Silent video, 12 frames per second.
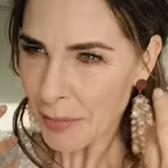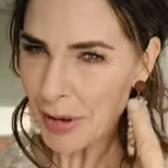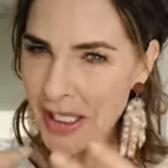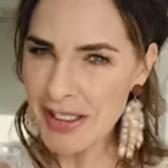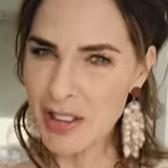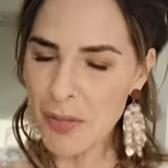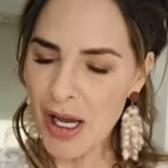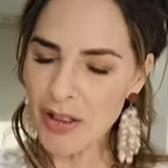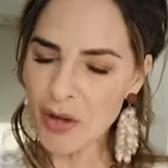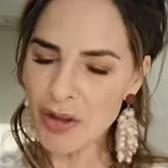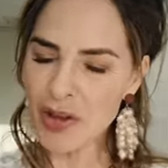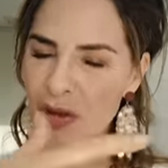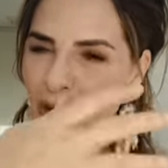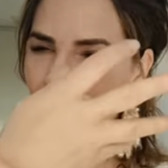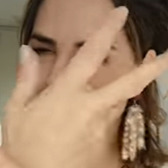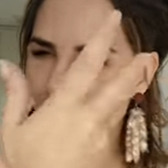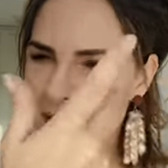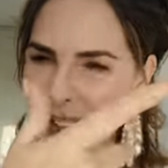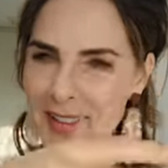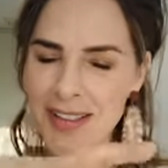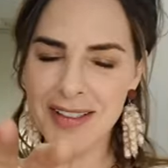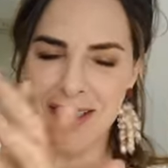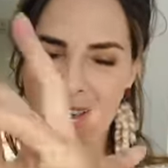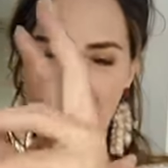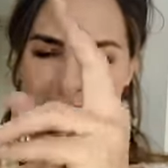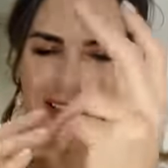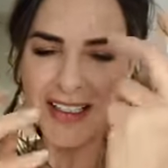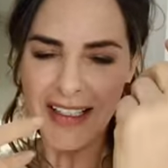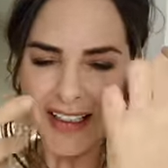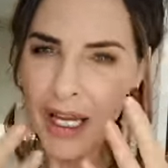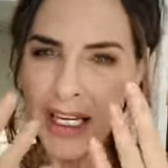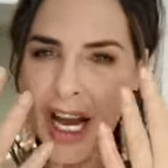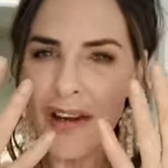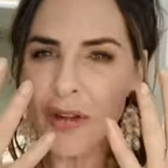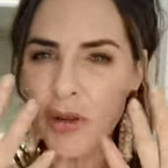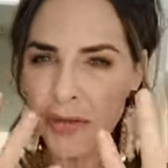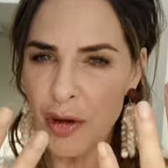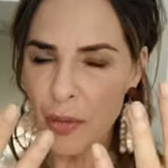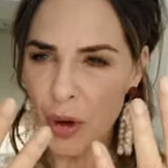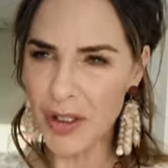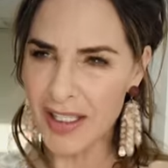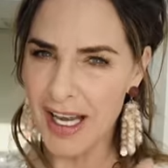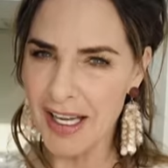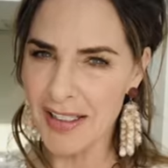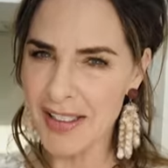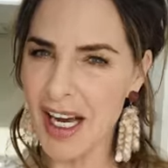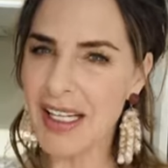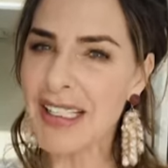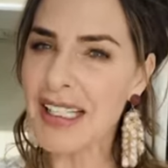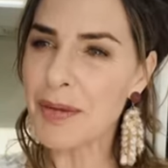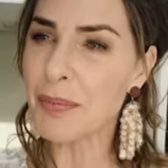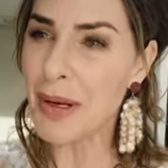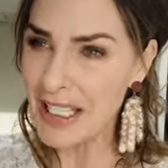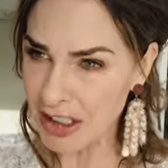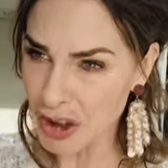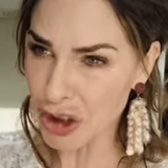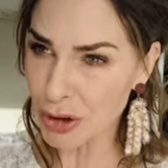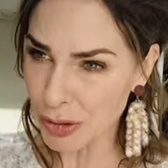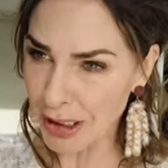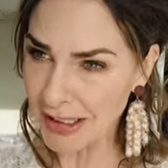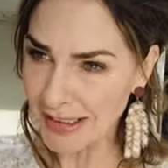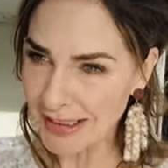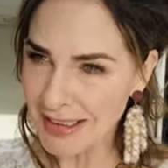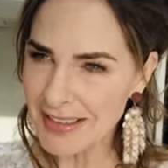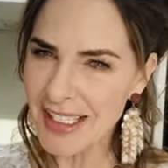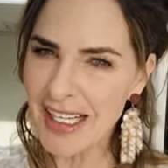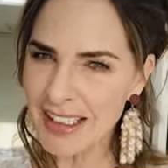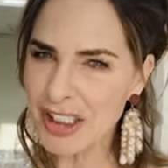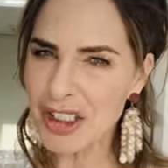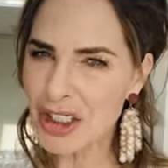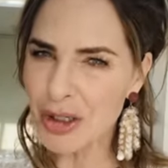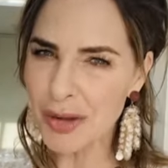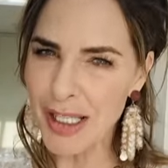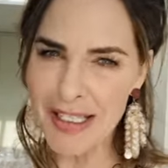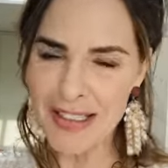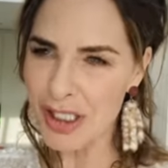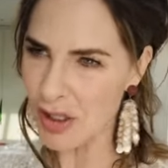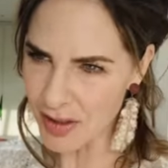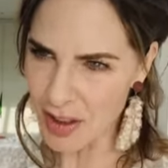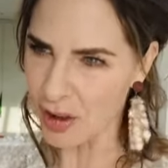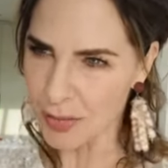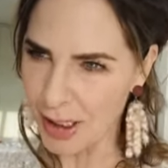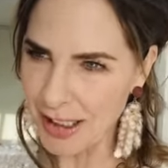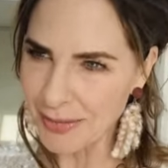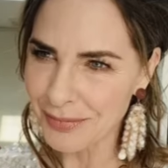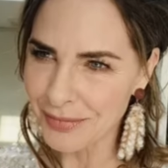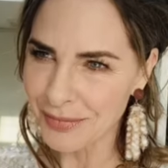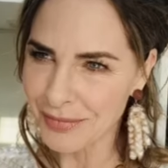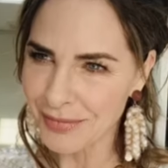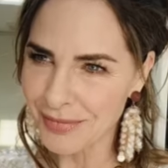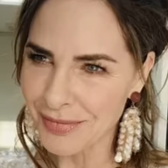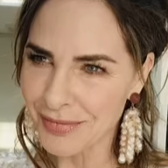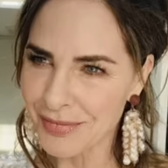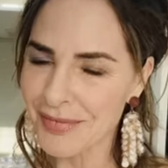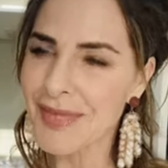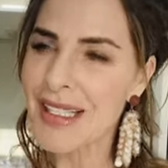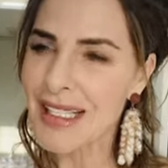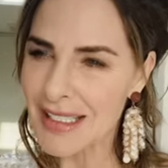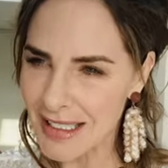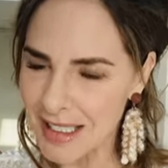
but it's about your sort of wrists. And like, I've got footballers' hands. I need big jewellery. Delicate jewellery is lost on me. Oh, that's really interesting.